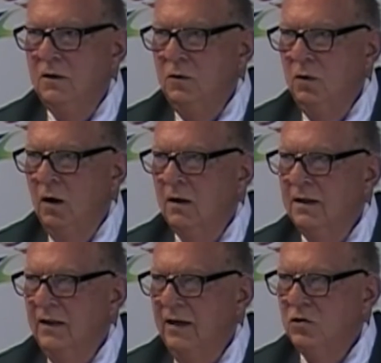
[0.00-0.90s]
you all
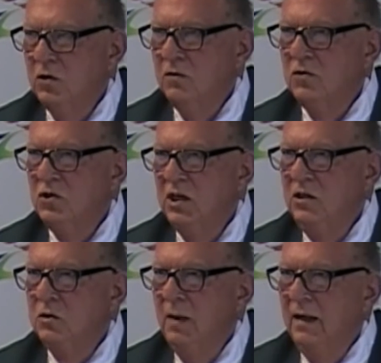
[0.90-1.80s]
in that church
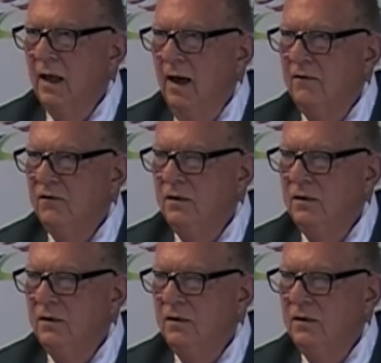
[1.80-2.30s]
changed my life.